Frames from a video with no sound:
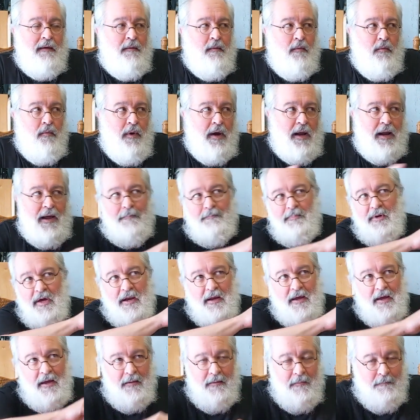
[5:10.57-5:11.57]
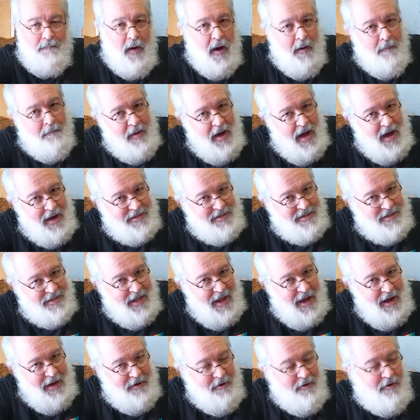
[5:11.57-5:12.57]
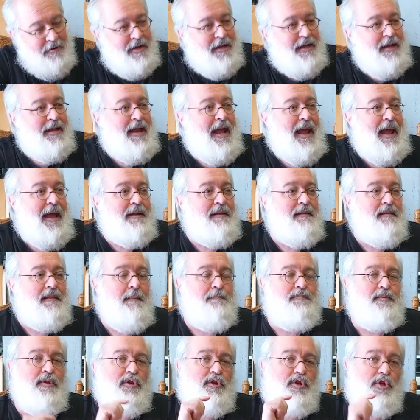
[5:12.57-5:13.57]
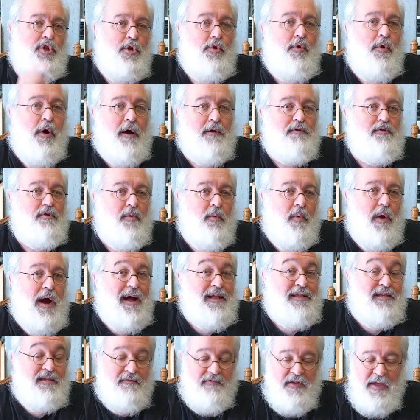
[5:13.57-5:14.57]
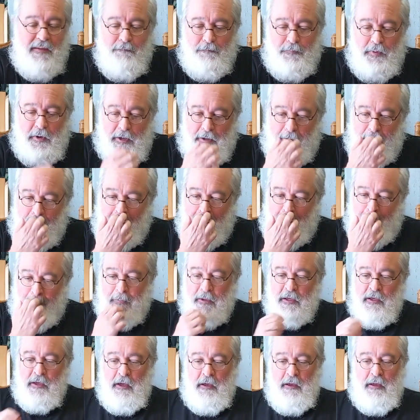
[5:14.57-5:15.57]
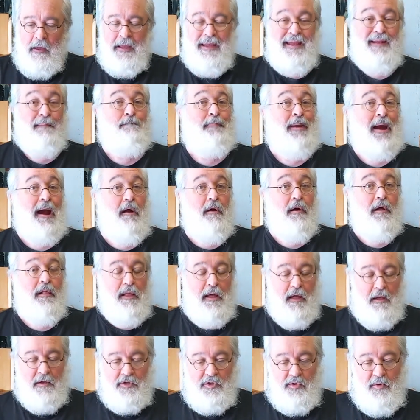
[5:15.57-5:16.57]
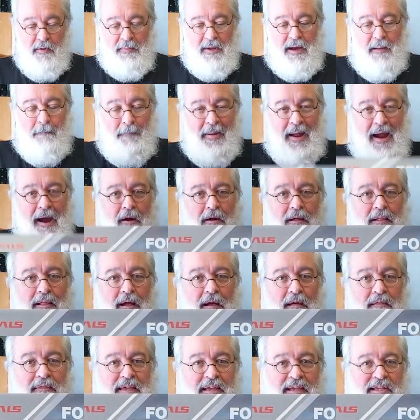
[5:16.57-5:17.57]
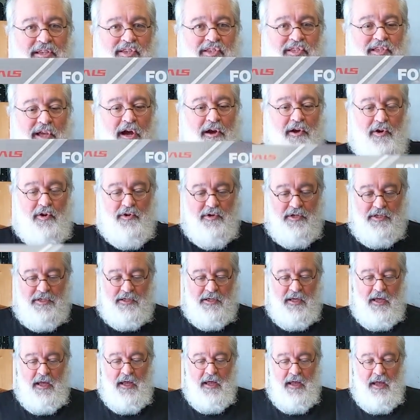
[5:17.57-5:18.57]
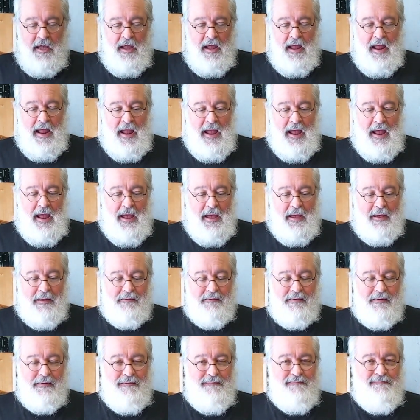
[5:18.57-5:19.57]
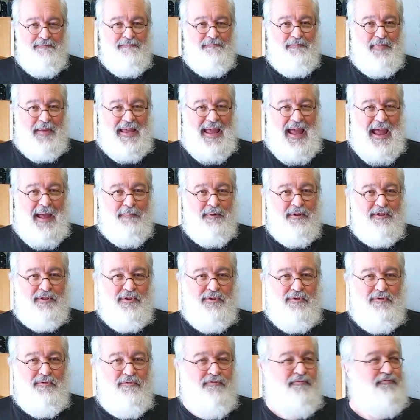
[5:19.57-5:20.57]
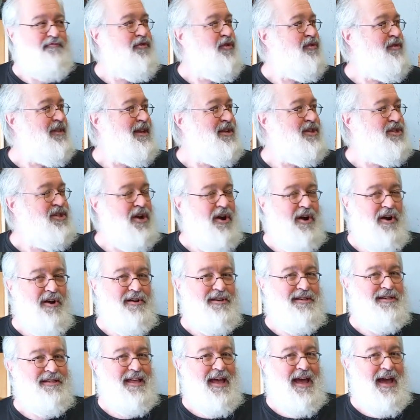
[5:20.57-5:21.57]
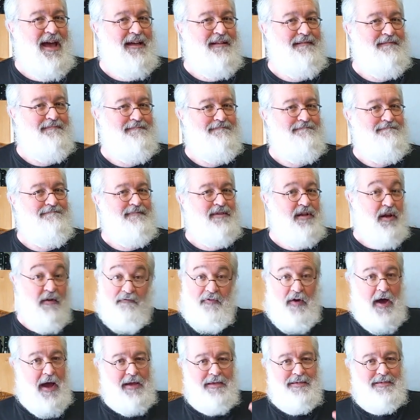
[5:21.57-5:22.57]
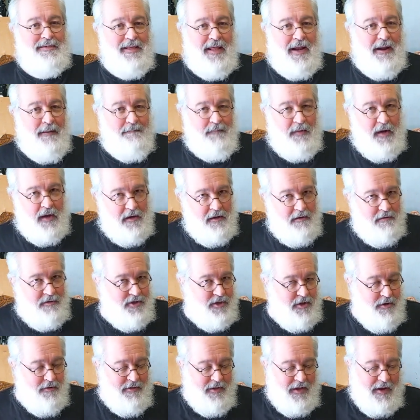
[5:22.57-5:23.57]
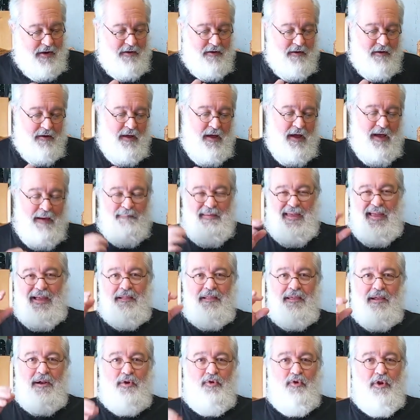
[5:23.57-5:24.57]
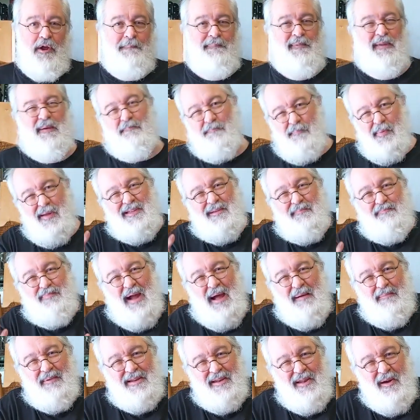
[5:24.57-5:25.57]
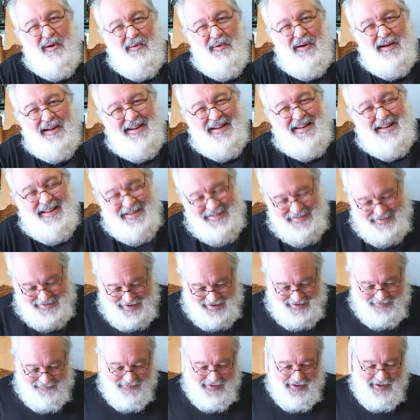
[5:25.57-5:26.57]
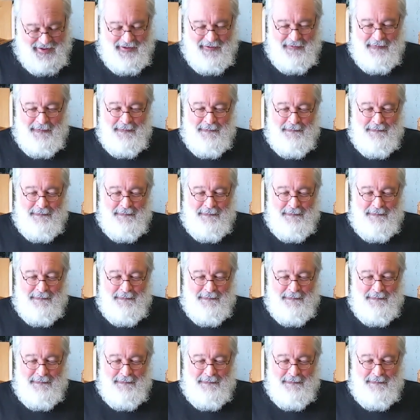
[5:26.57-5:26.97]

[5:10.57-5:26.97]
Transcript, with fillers: What I'm going to unbox later can handle up to two hundred watts of input. in parallel. So I'm going to parallel these suckers and be able to fully charge that device that I'm going to show later. Being a little cryptic, but you probably know what it is anyway.